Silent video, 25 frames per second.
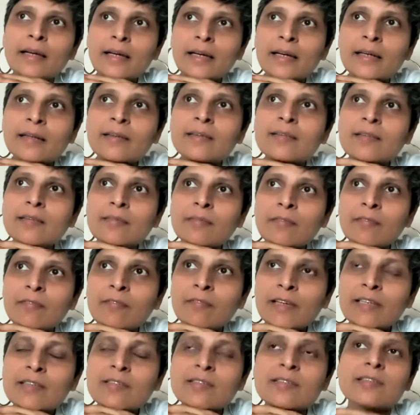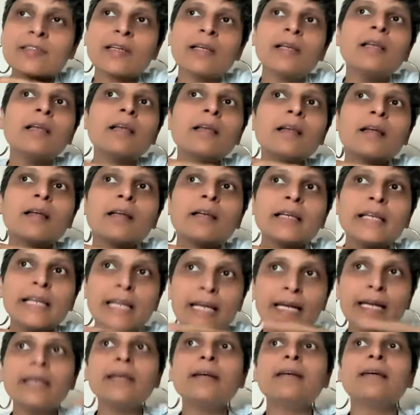it we still
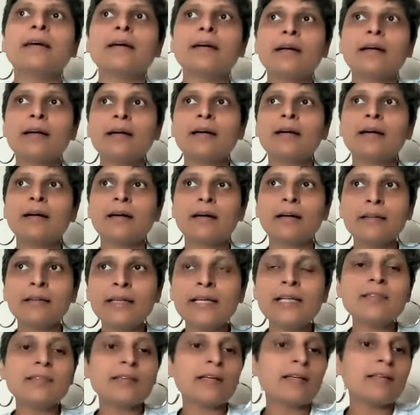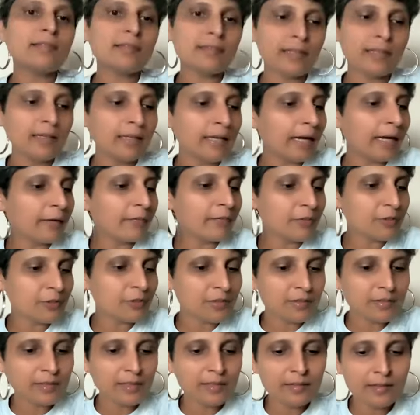need these are still
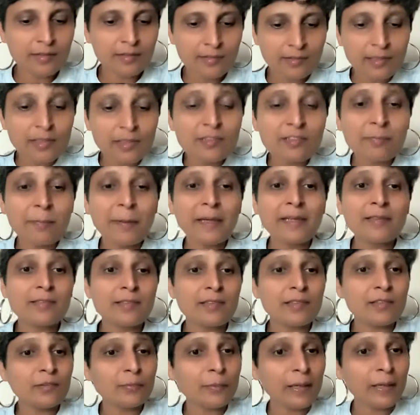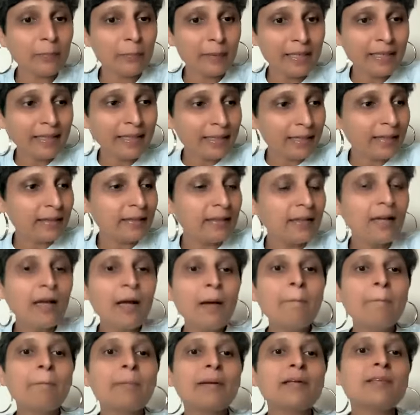languages these are still spaces where we can
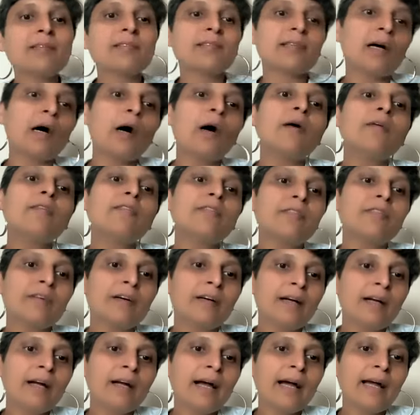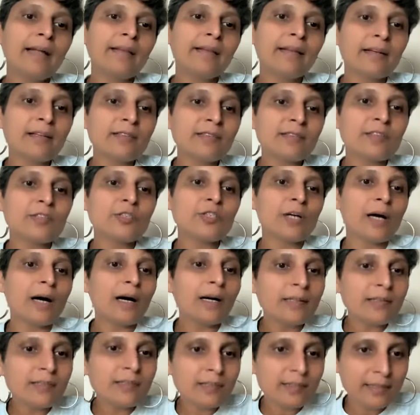preserve and there is a
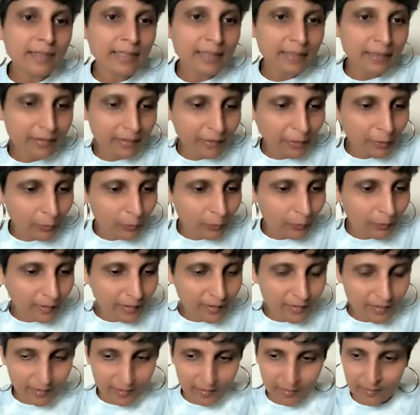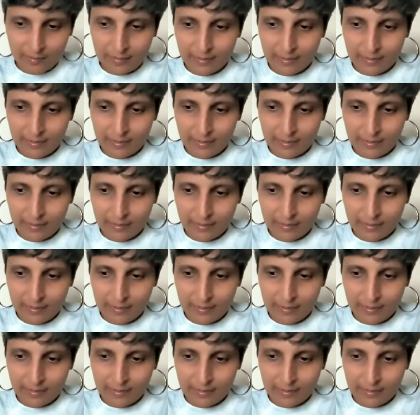chance that you know this